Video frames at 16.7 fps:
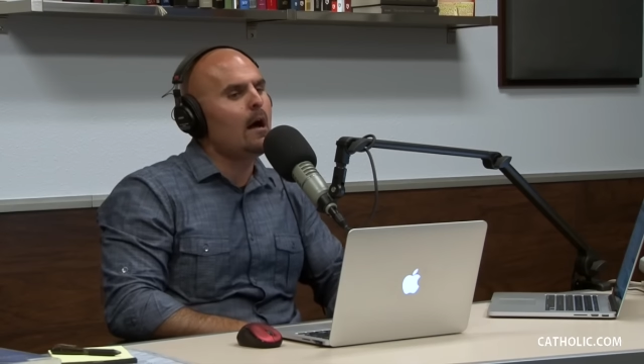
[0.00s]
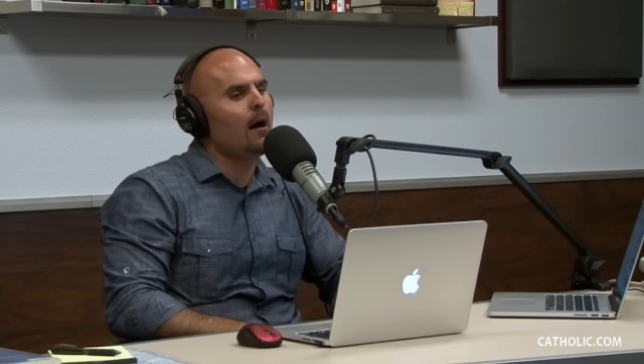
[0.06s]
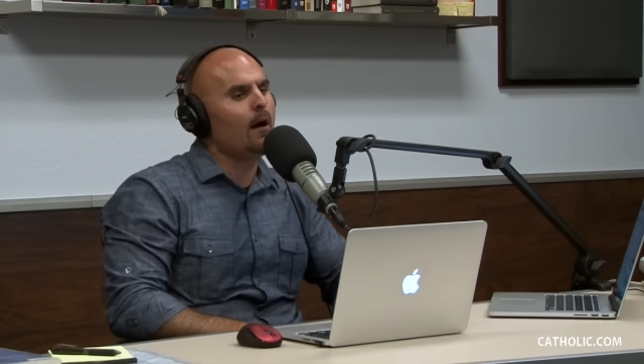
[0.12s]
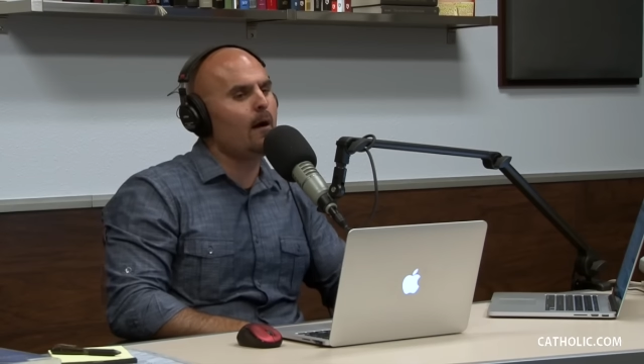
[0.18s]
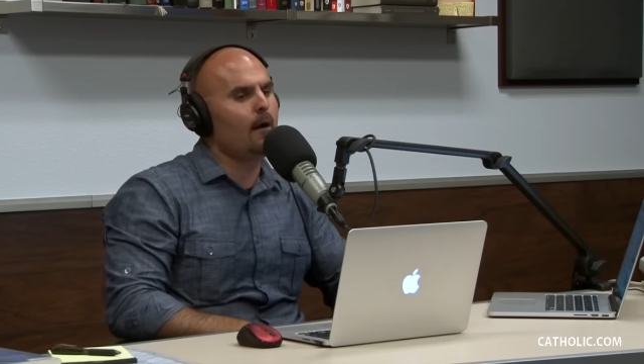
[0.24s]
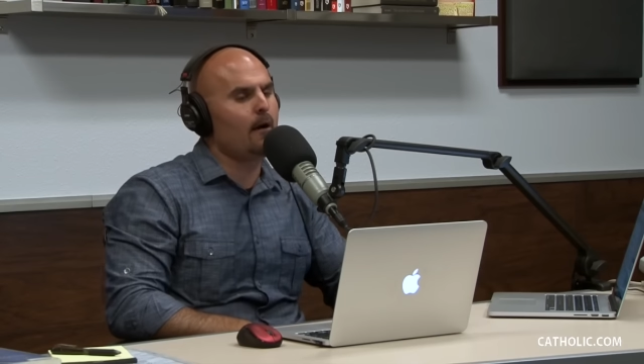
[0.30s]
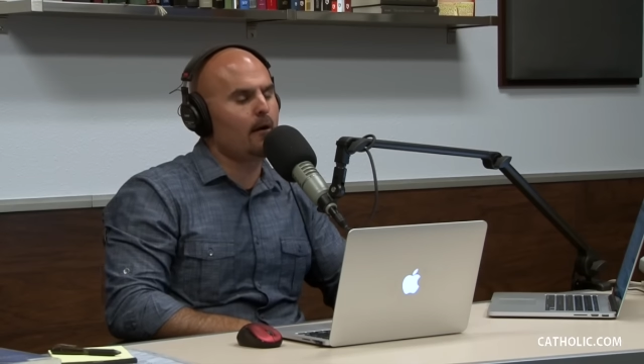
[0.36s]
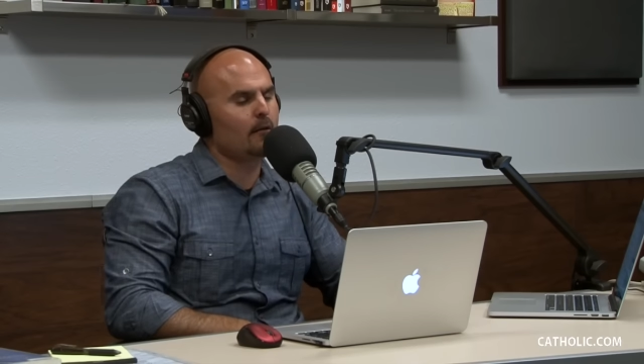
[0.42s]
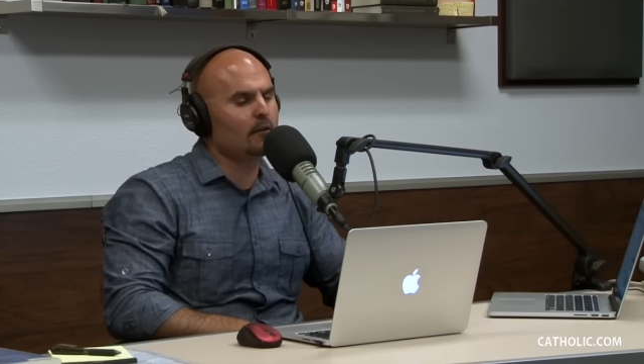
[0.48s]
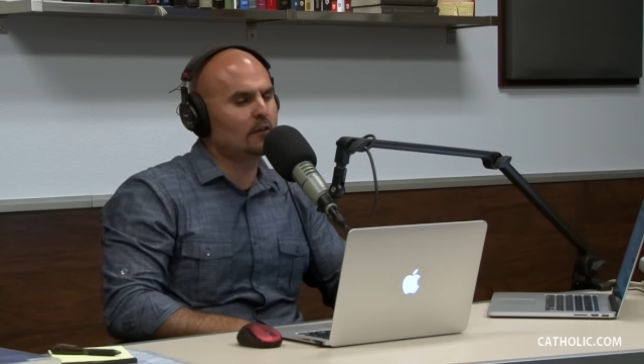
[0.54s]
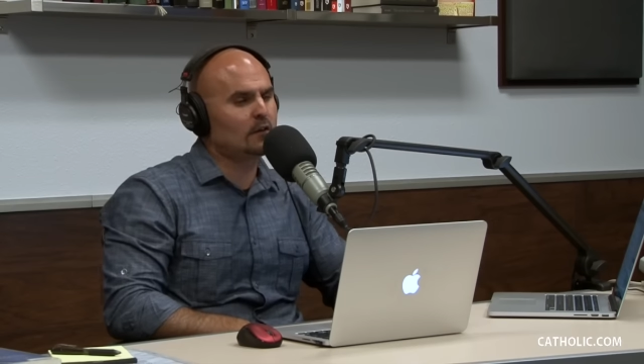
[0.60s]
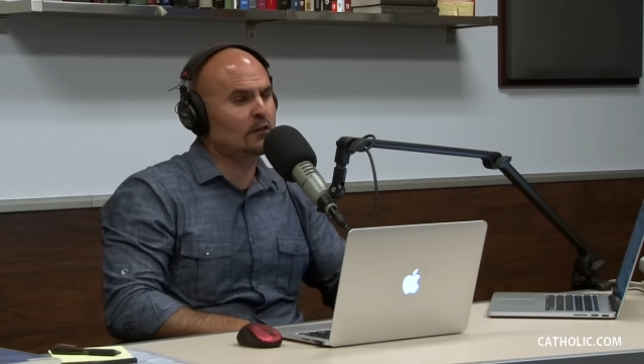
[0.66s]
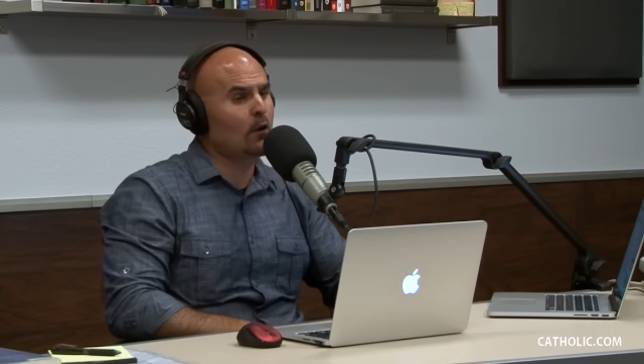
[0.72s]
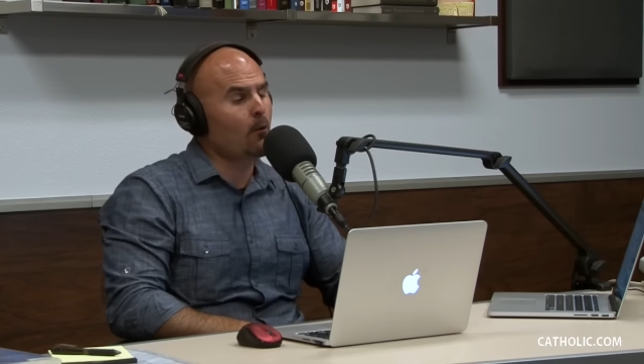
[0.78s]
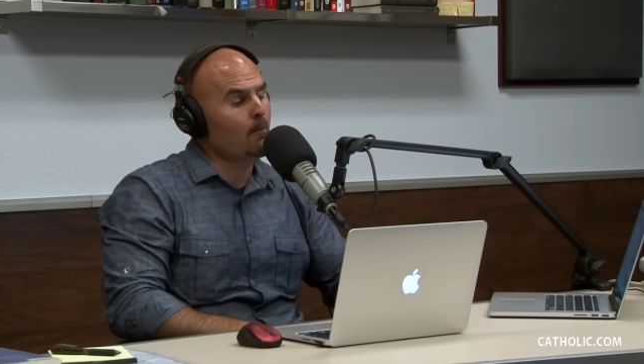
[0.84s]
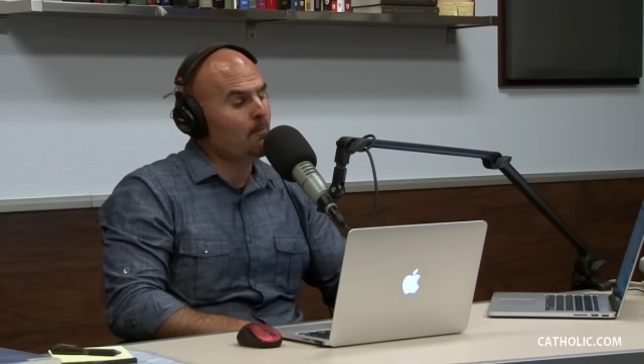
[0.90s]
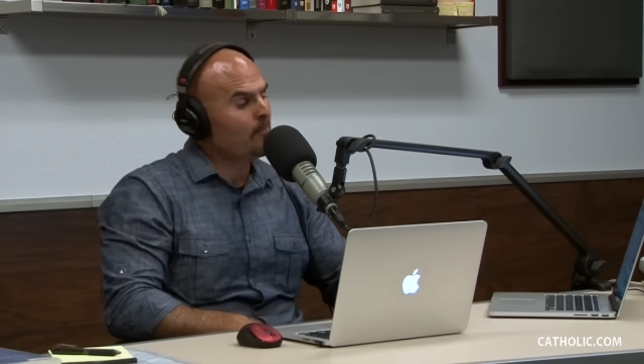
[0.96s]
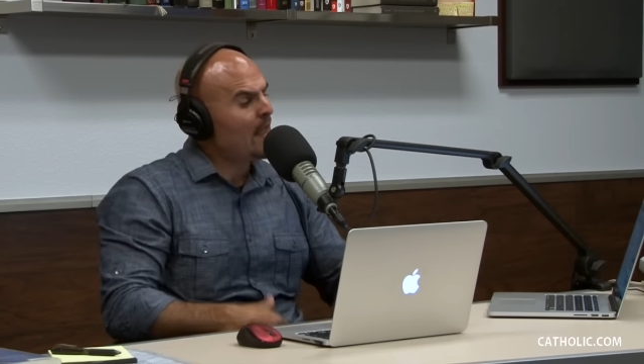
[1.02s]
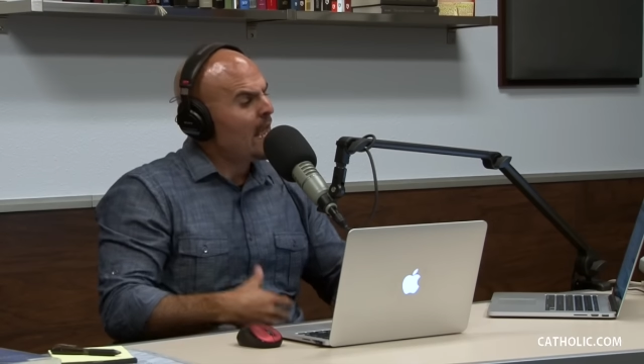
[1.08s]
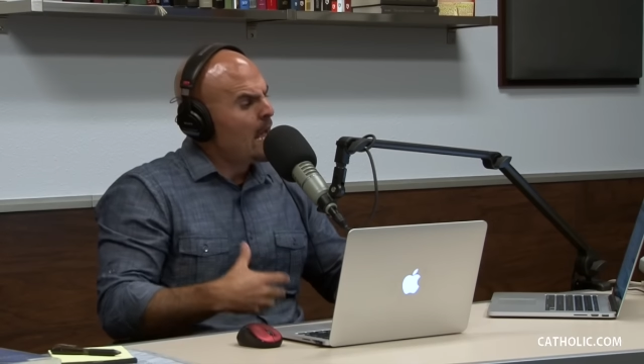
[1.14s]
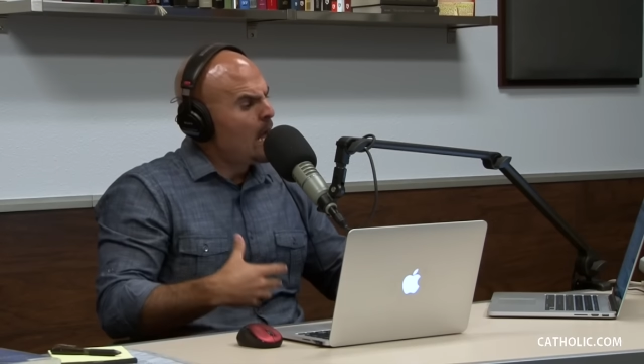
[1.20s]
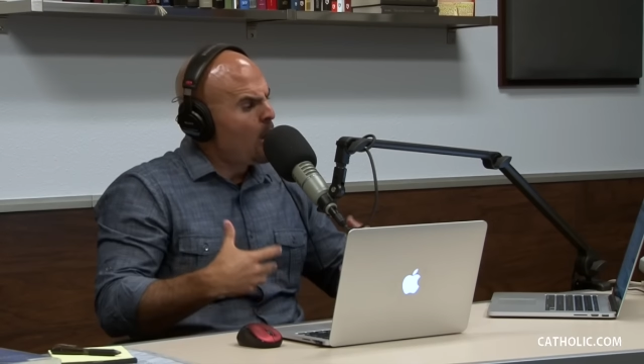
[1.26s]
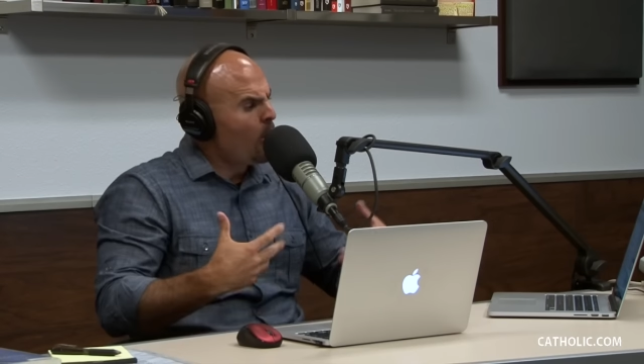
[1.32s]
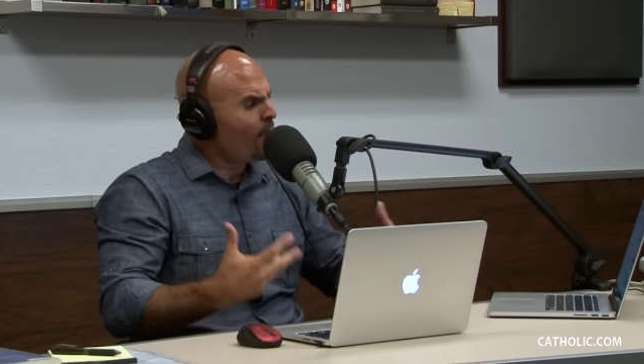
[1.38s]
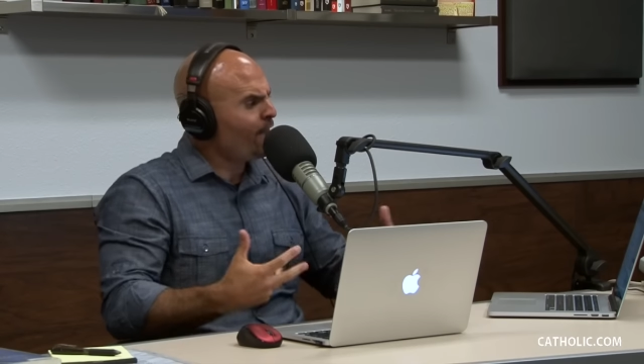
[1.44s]
So
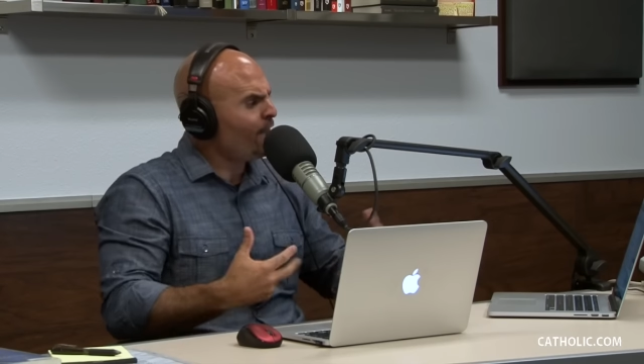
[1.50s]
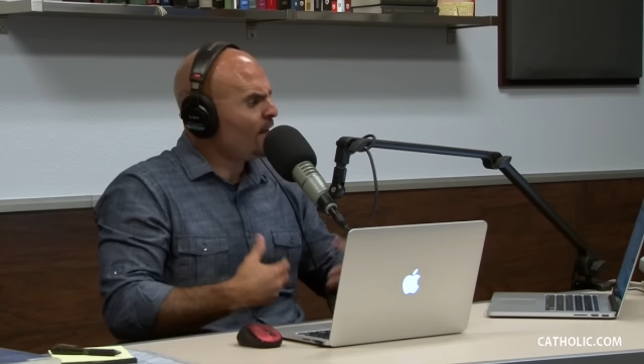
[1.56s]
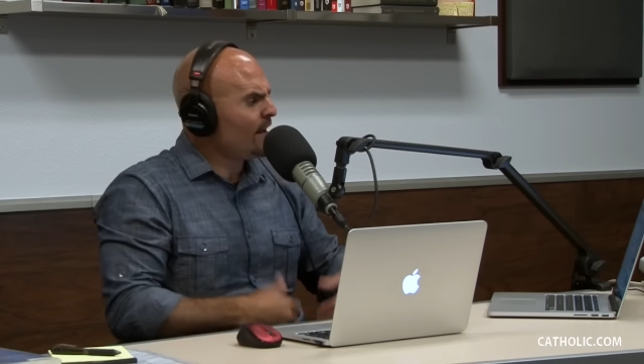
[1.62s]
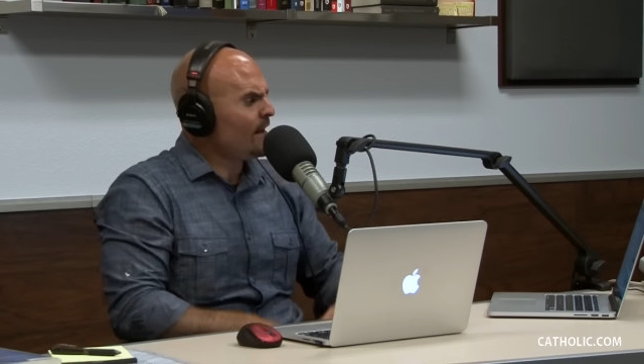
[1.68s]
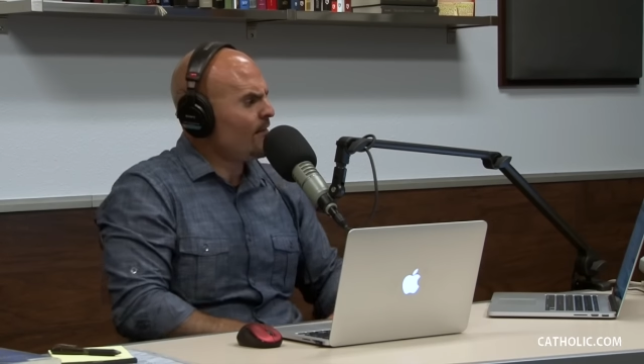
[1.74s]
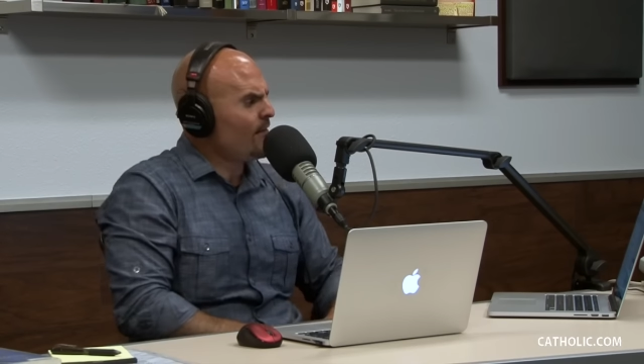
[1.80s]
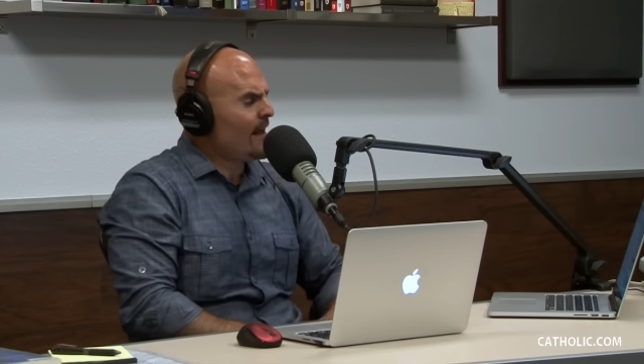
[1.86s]
hopefully